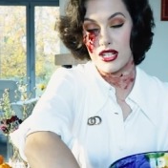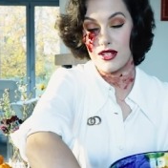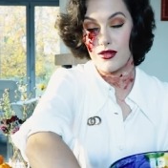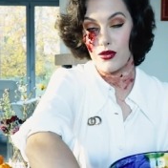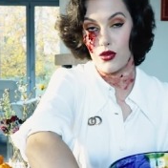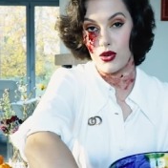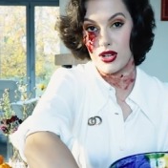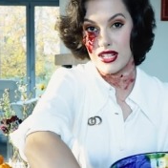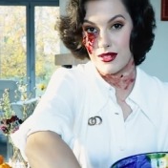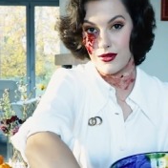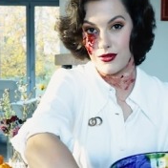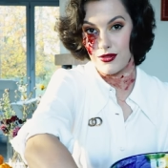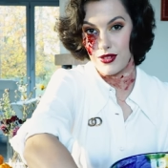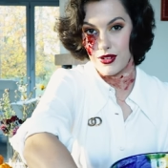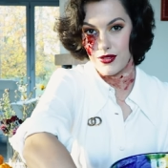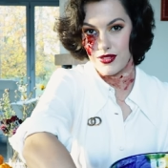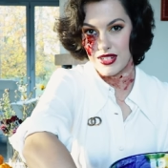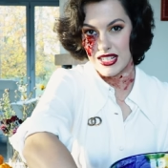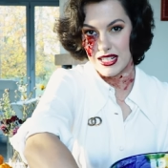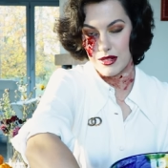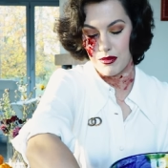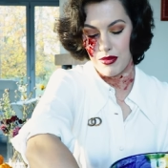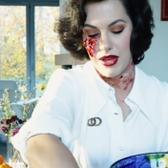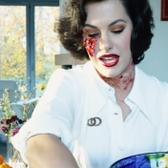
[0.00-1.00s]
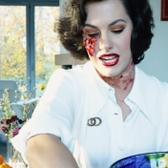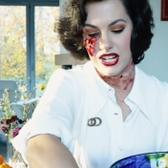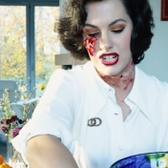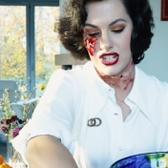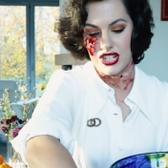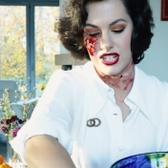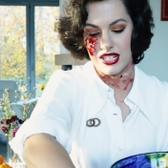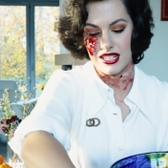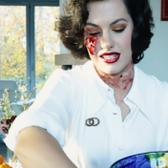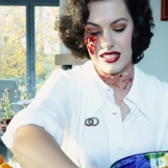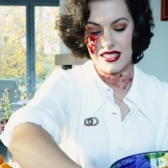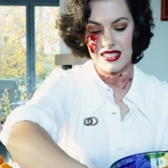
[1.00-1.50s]
40s and 50s
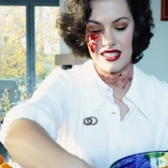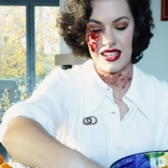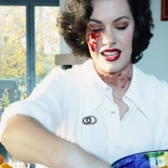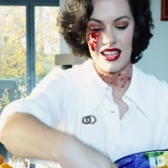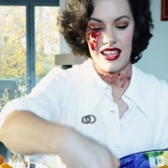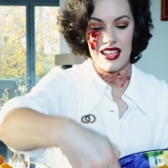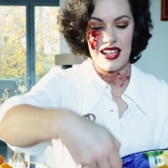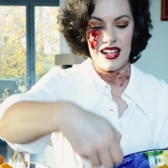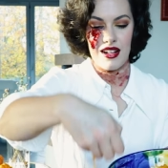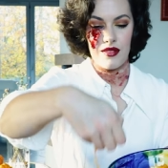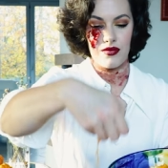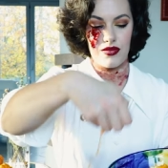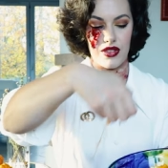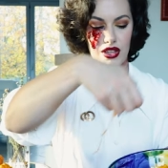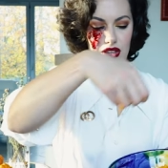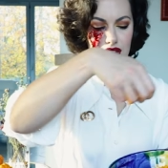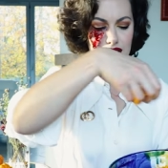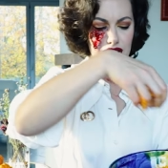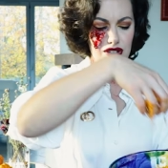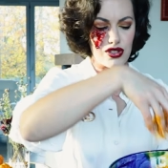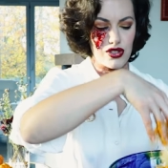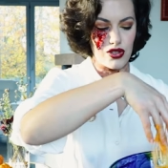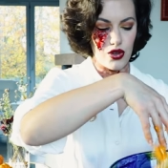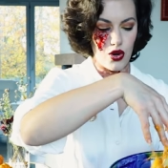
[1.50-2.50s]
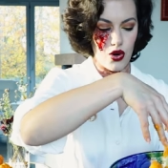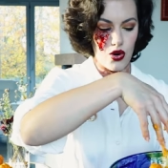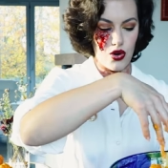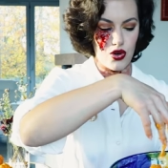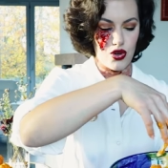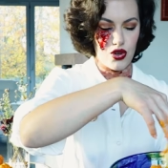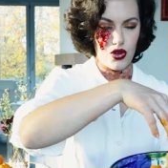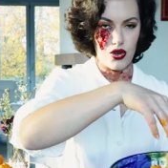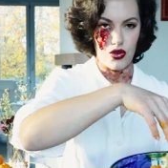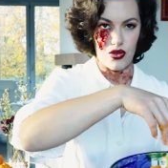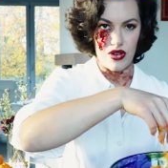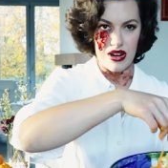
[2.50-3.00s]
pictures, they're like so
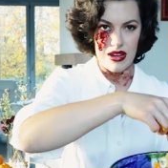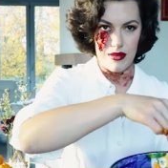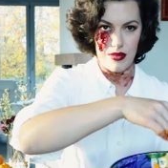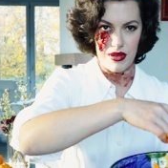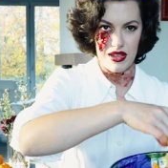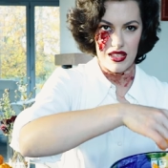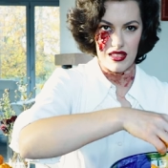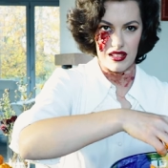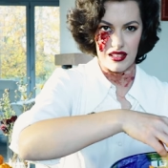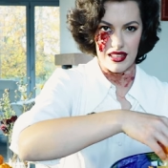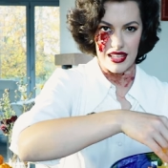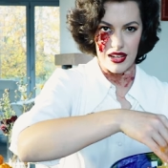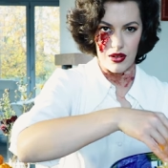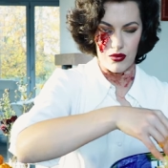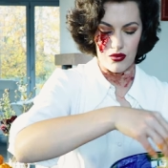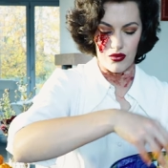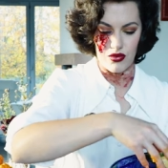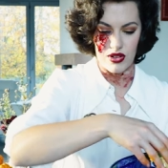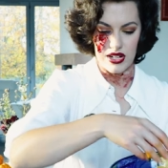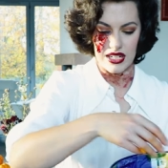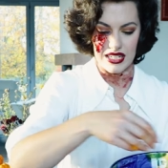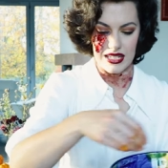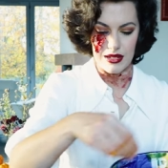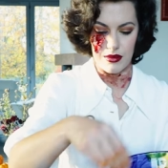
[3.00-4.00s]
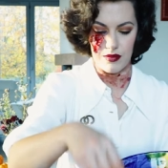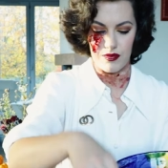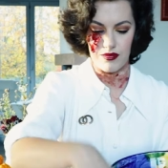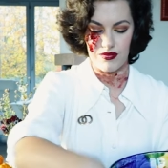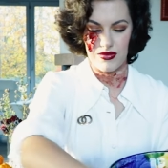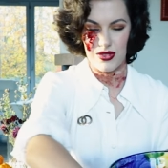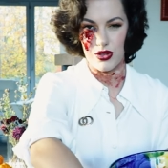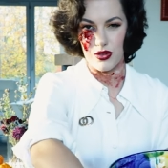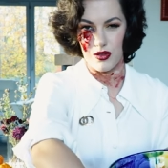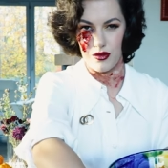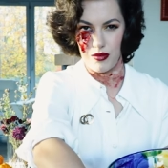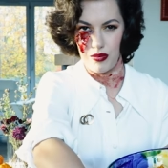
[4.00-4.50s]
creepy. They're like really
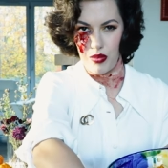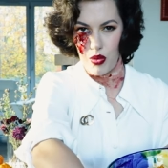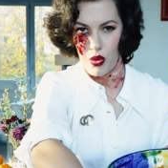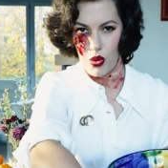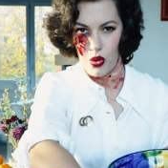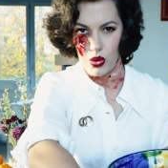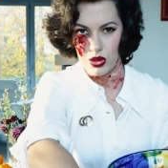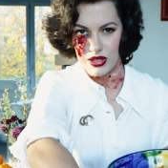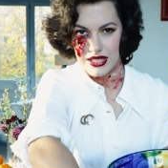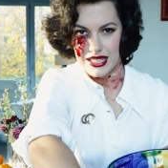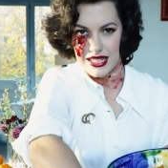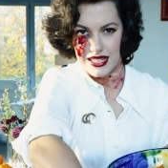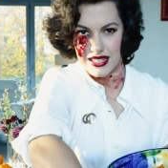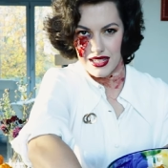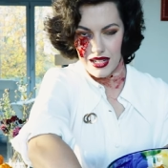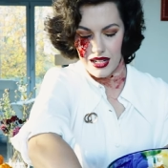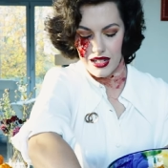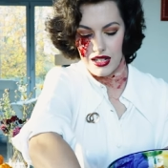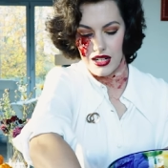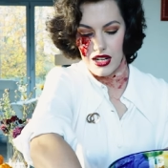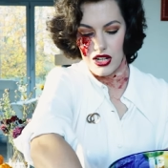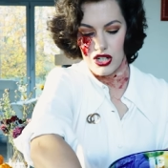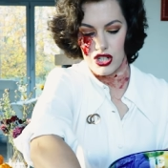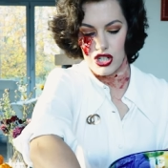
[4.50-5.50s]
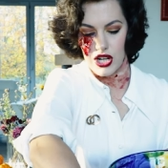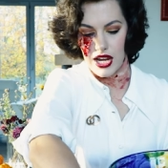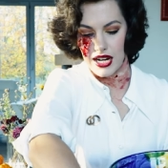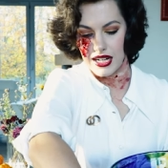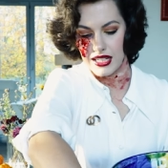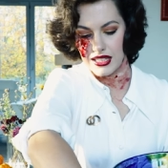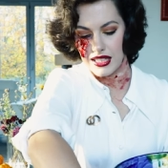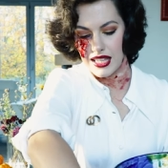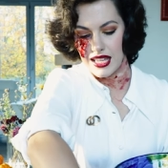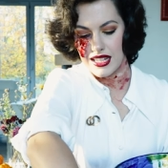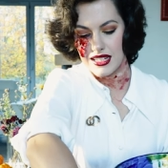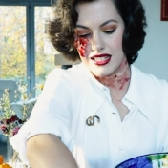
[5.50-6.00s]
sort of poorly done
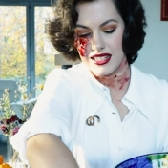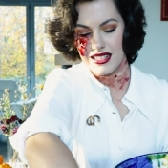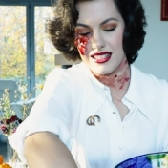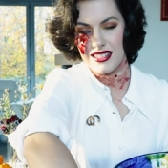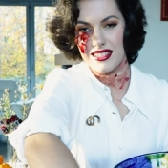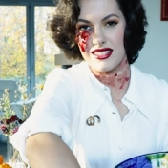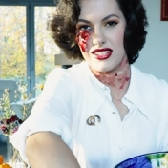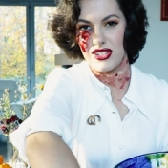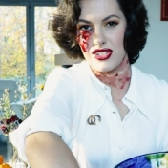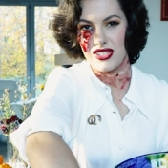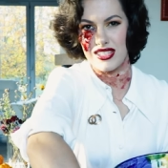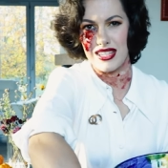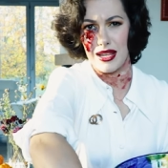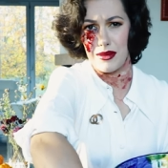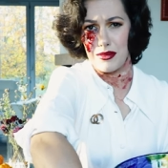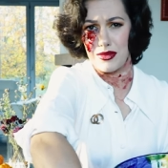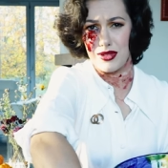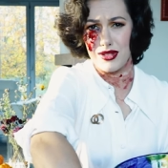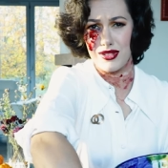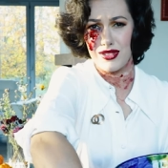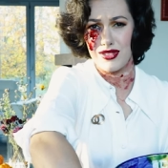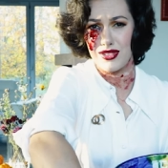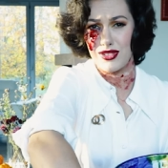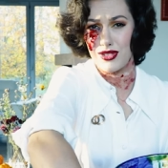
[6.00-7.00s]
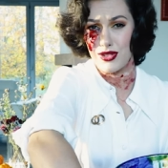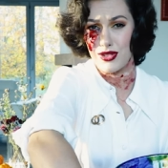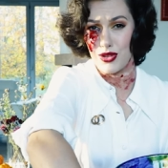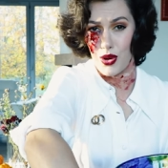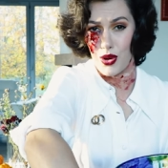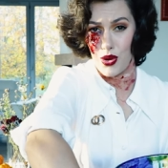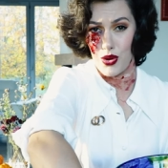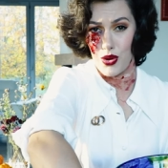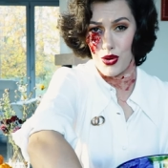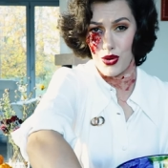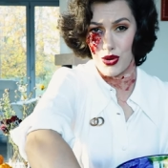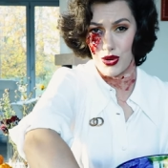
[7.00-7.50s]
jack-o'-lanterns just seem
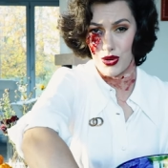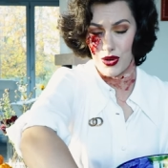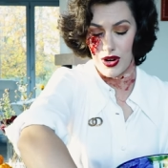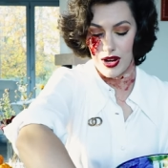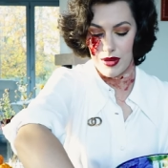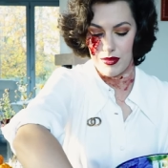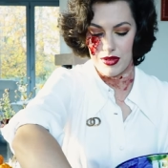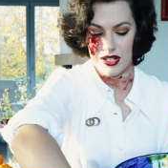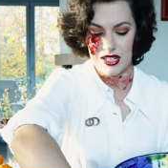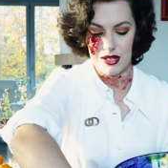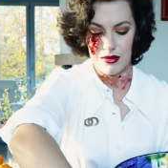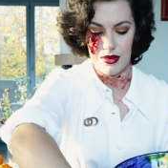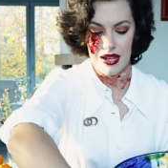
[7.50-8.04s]
so creepy to